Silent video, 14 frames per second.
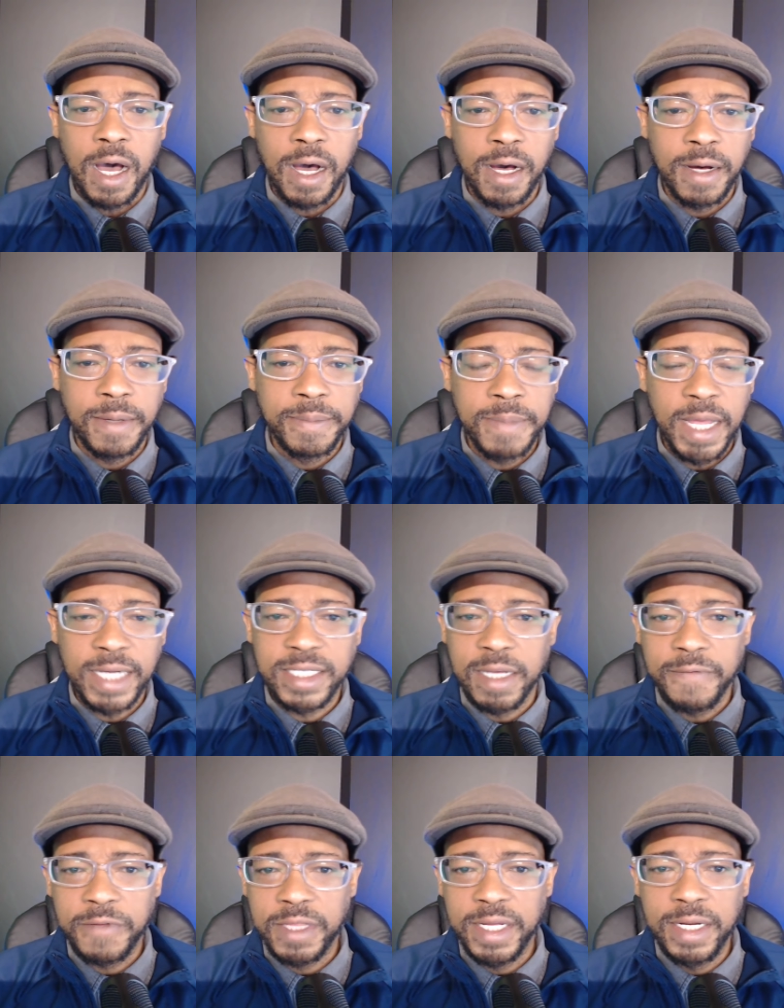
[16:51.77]
Um,
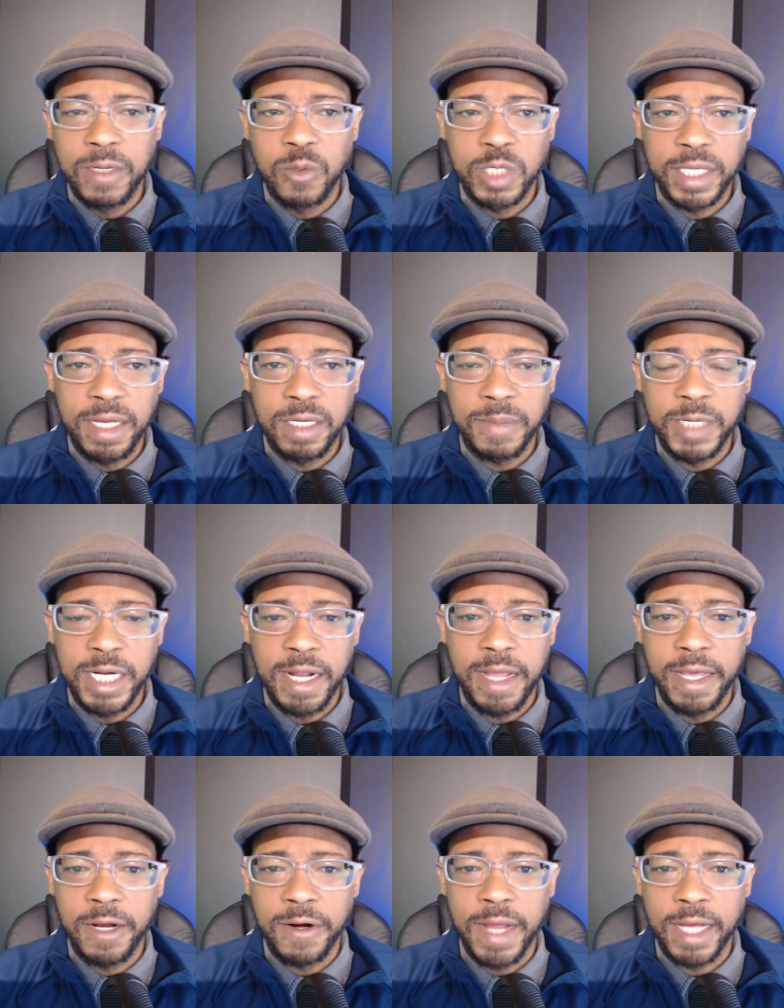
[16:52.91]
except for then it was Kingdom
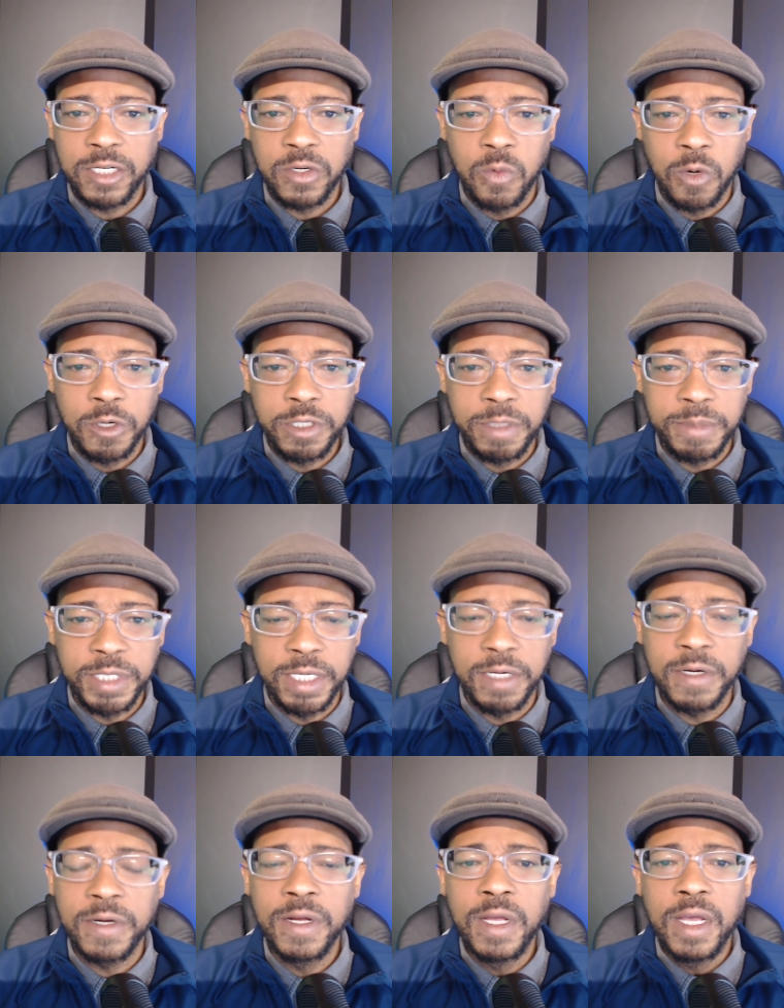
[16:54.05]
International Worship
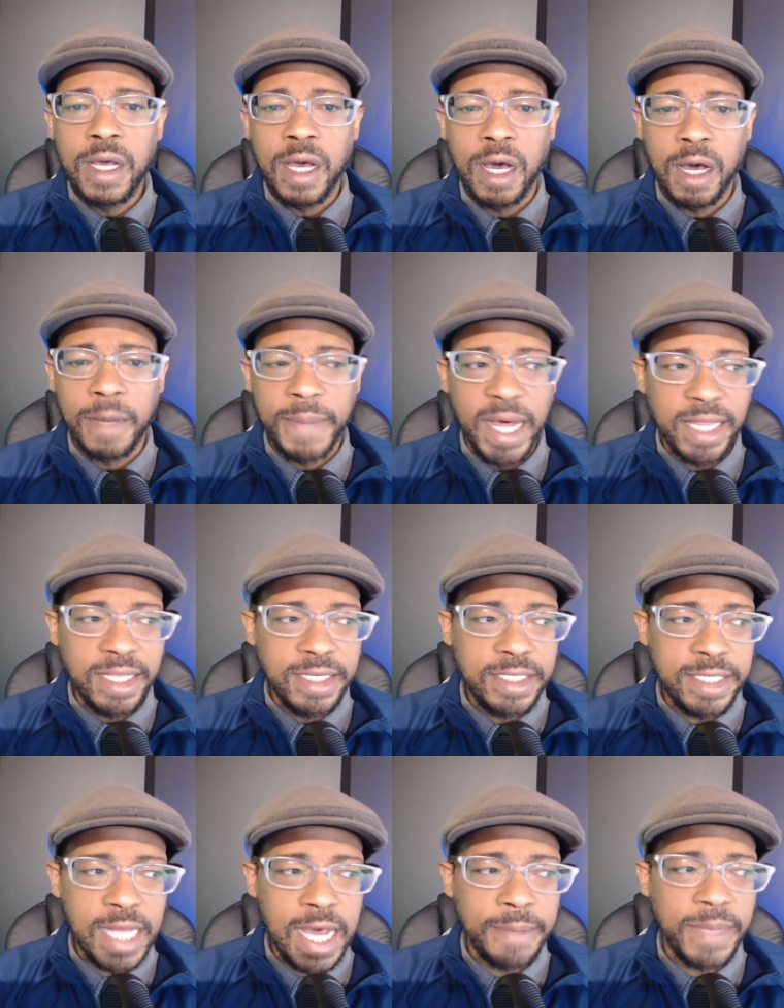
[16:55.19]
Center. Uh, by
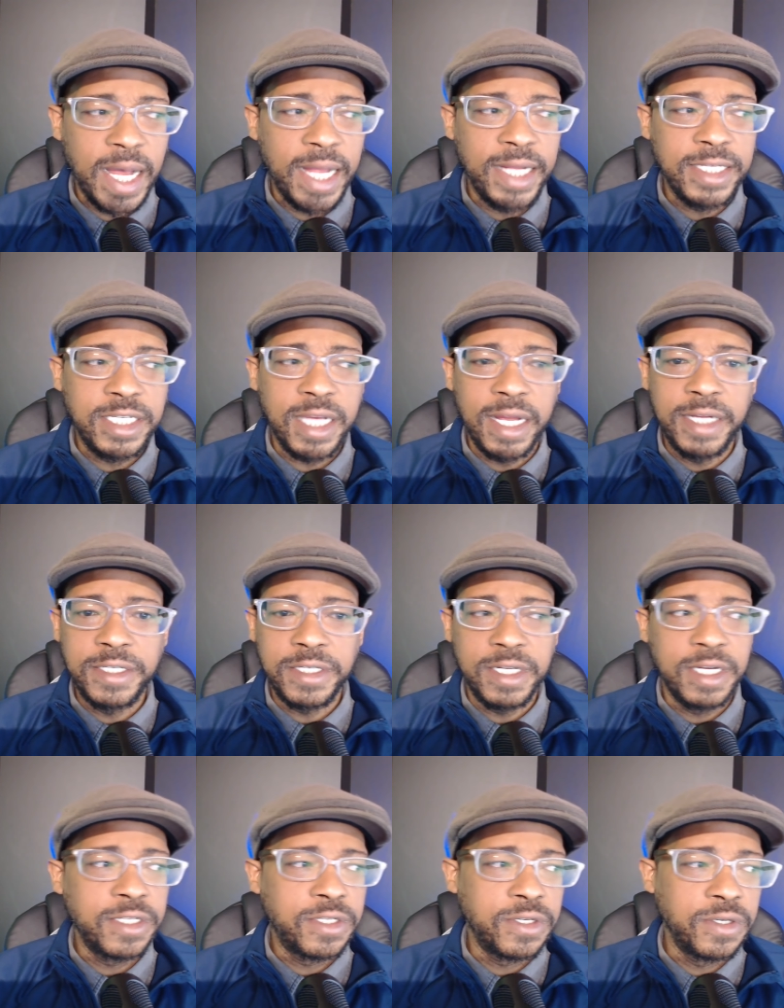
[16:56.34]
this time, I had changed
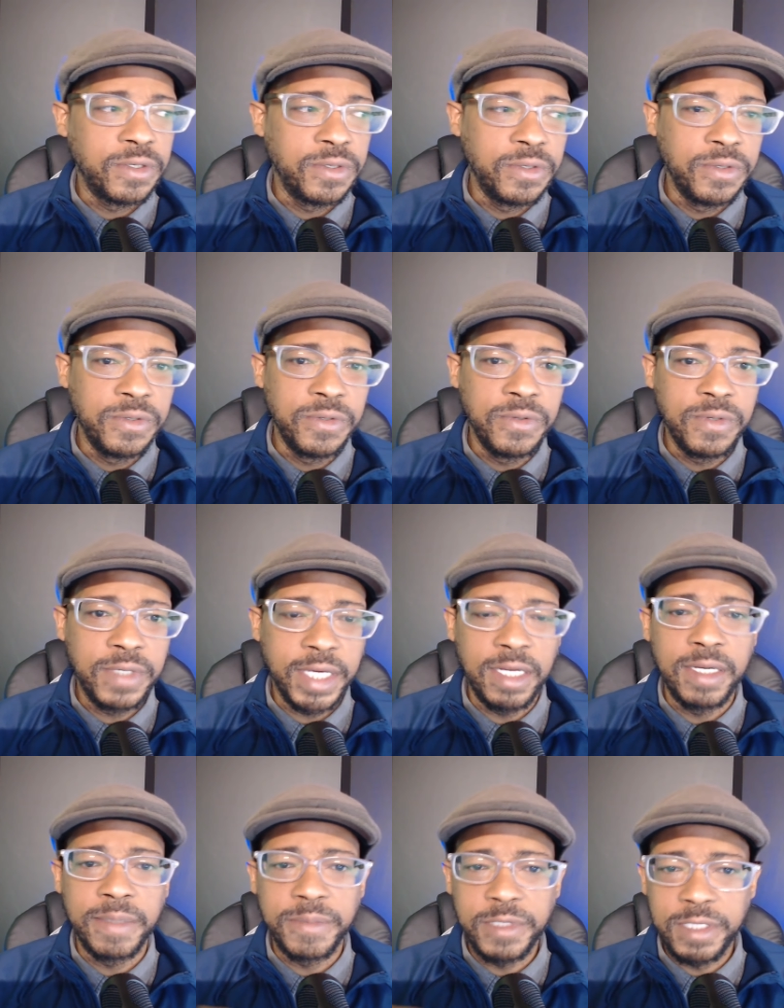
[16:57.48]
it to
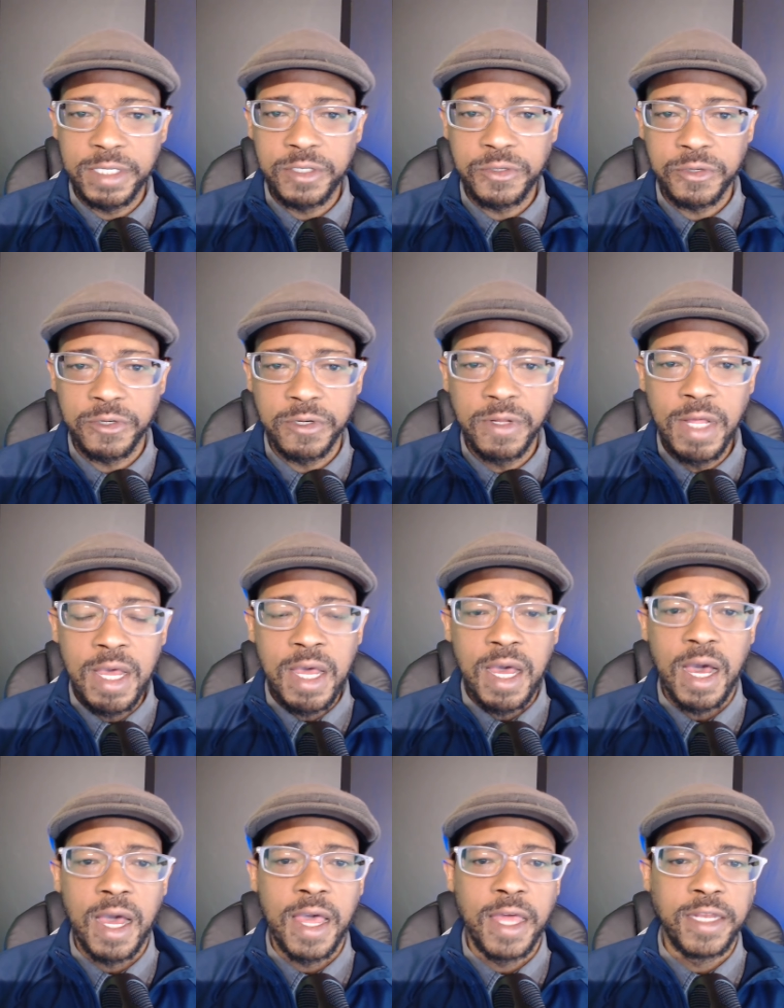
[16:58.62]
Kingdom Central.
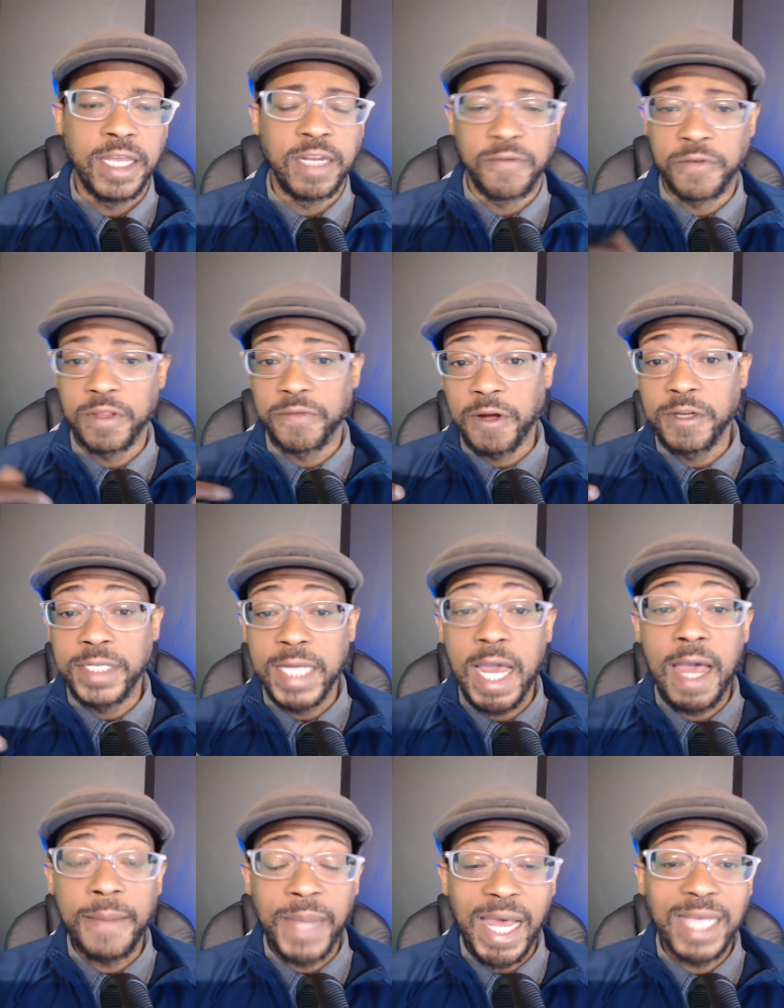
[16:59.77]
And, and for the first
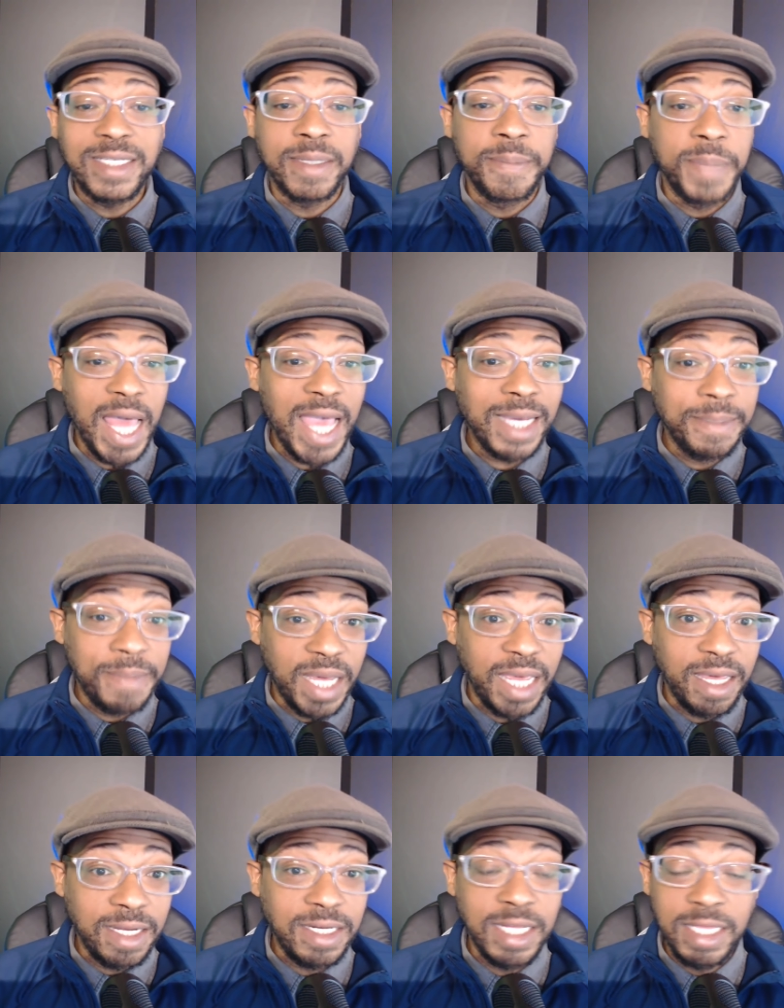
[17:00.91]
time as a black
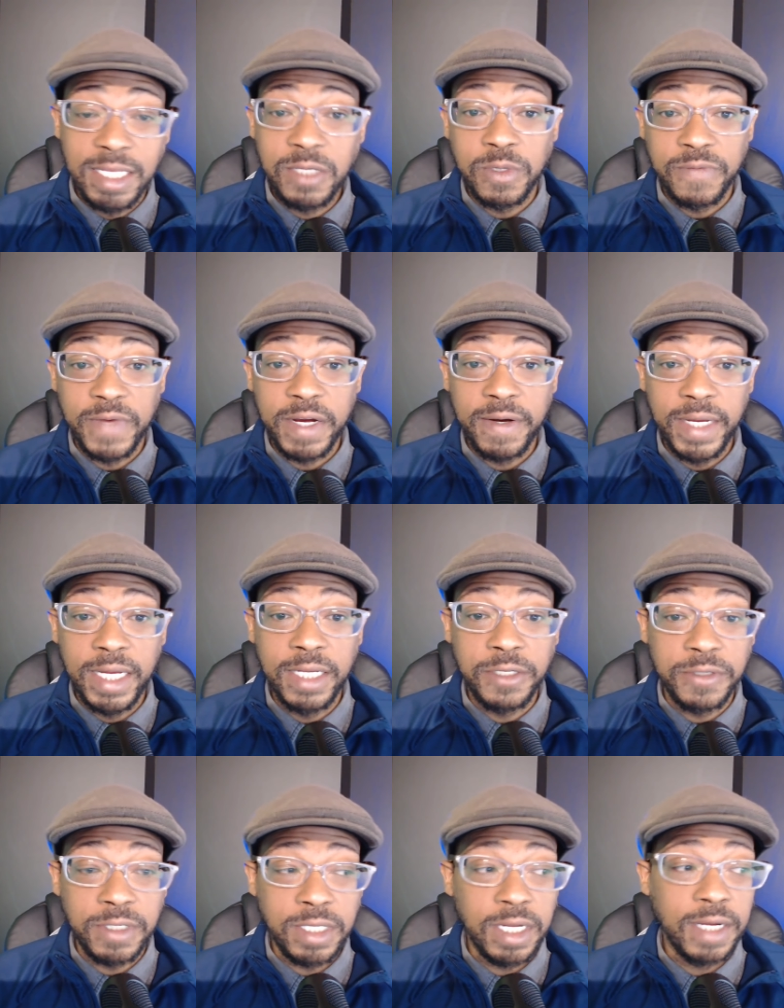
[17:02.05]
man, and this was very
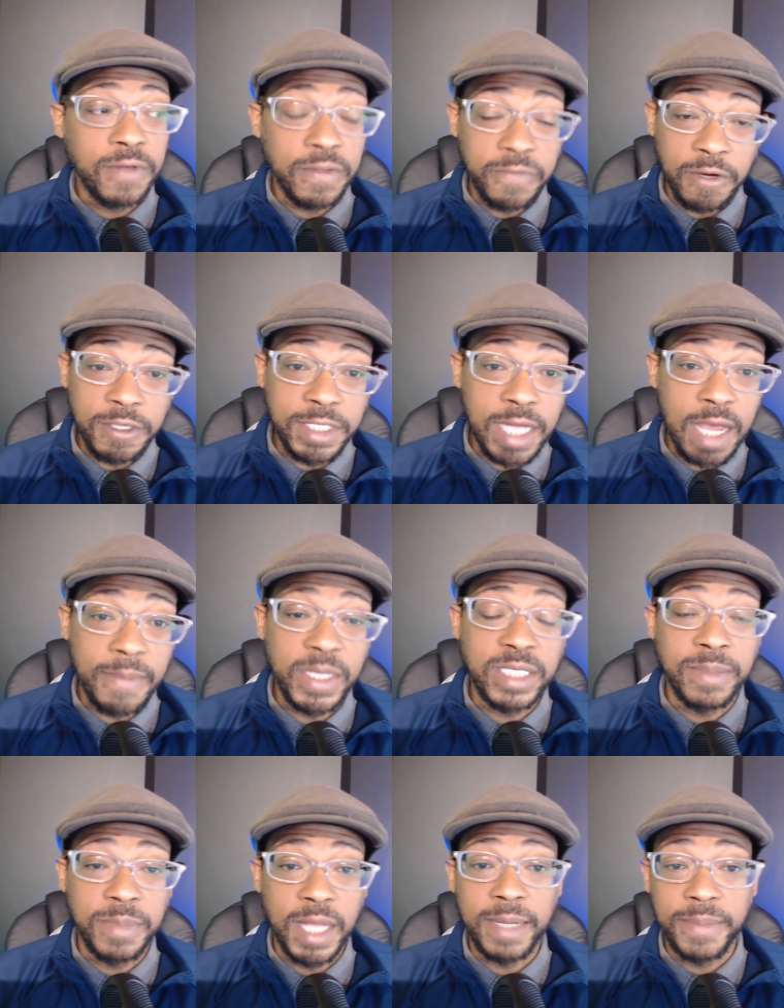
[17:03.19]
interesting, for the first time
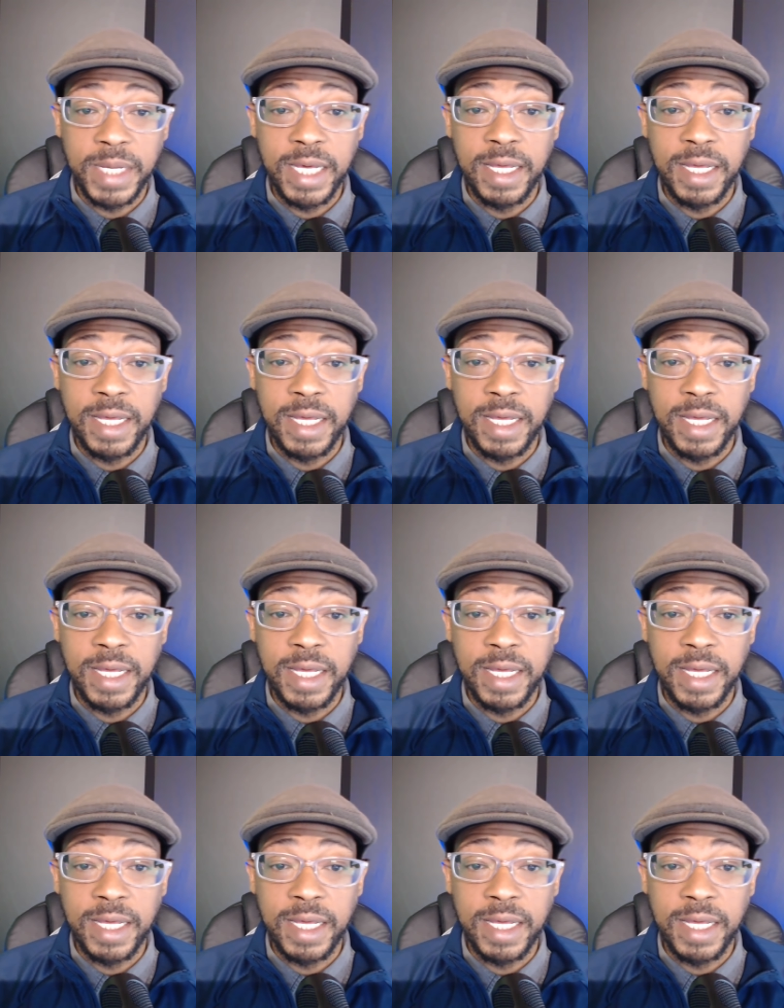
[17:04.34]
as a black